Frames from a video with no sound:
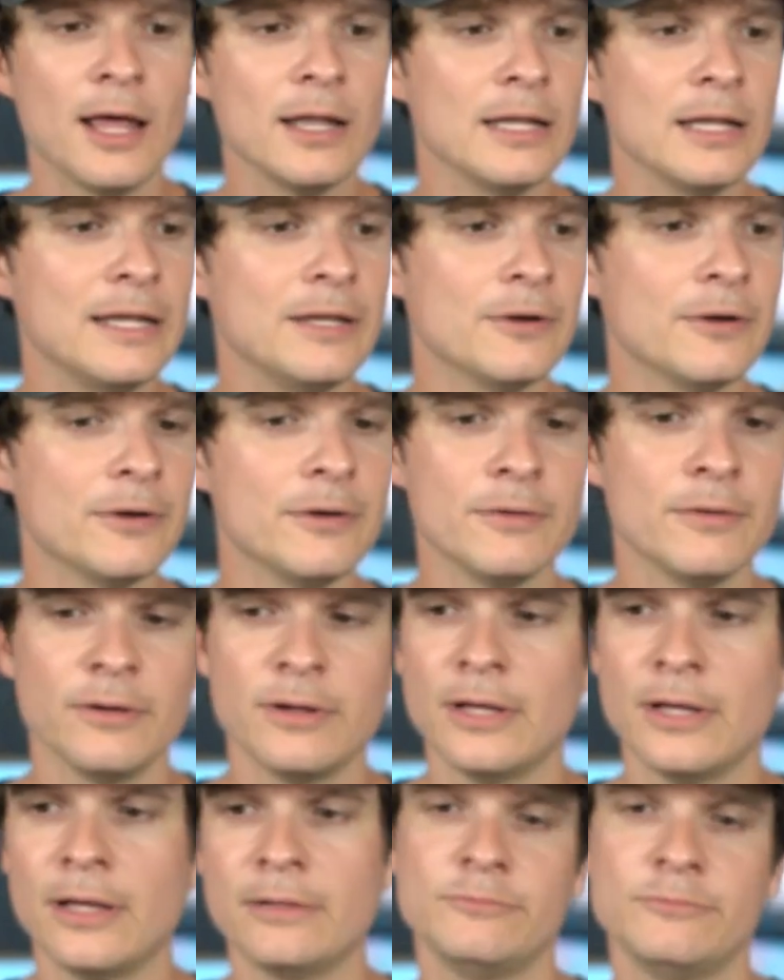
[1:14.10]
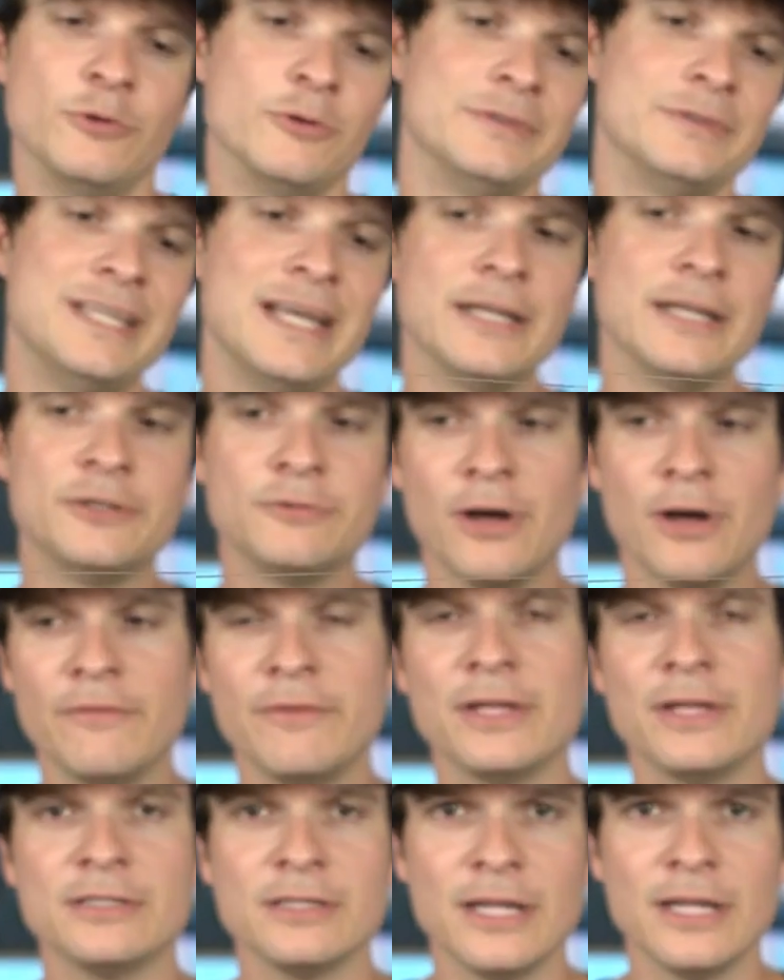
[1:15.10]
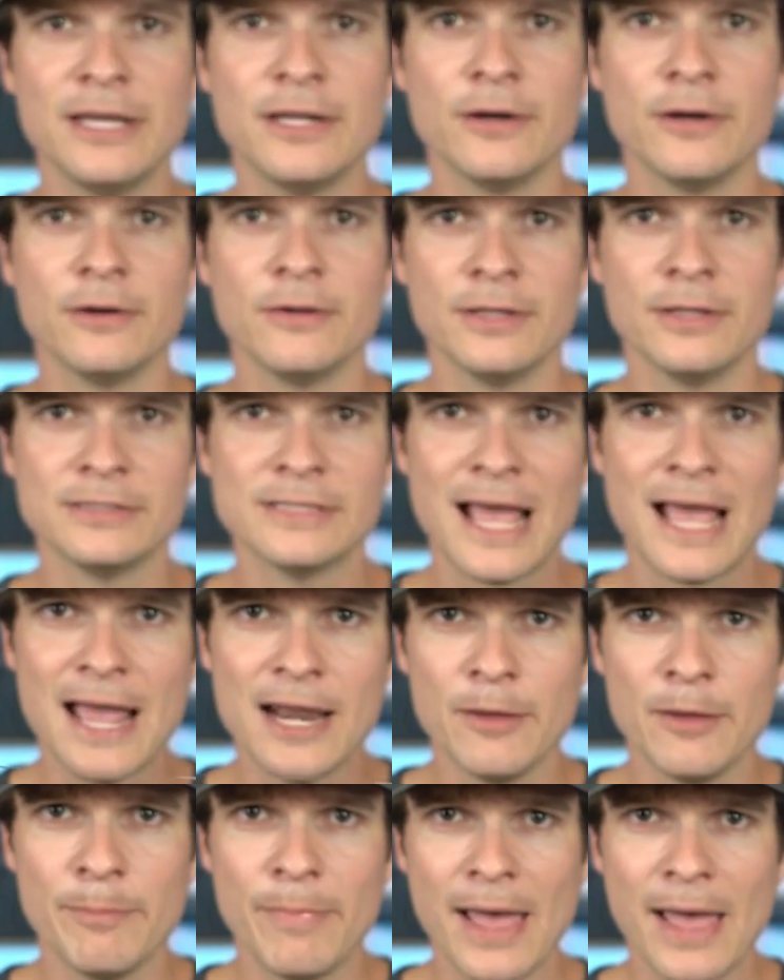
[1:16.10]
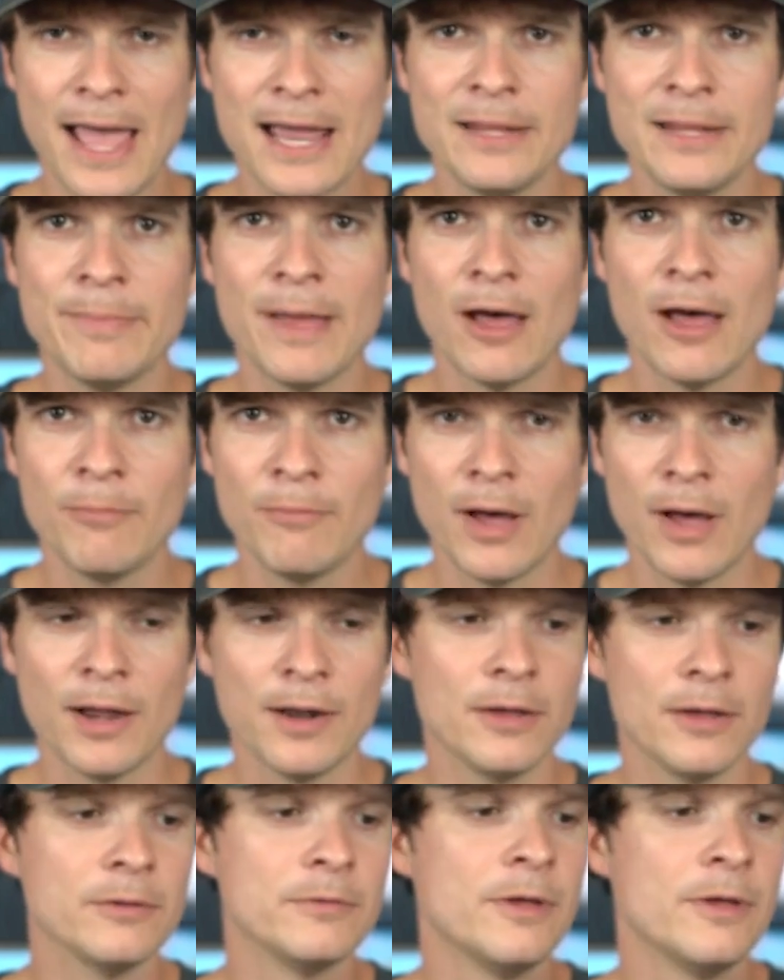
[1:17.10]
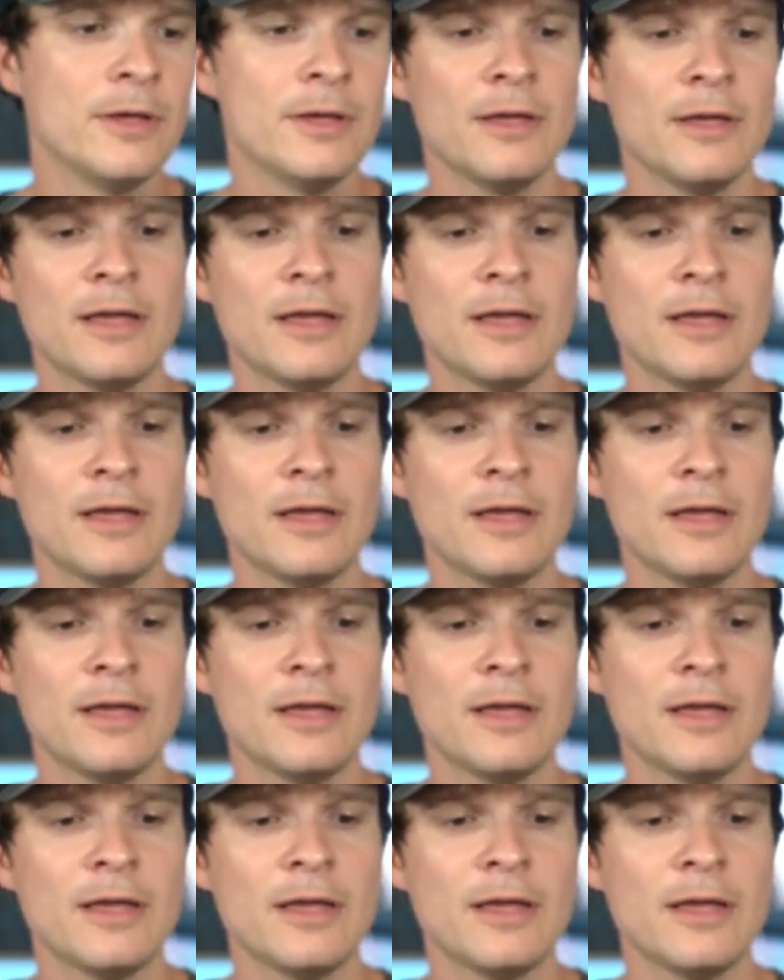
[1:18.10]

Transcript: leader, 10 to 12 inch leader. It's 80 pound mono.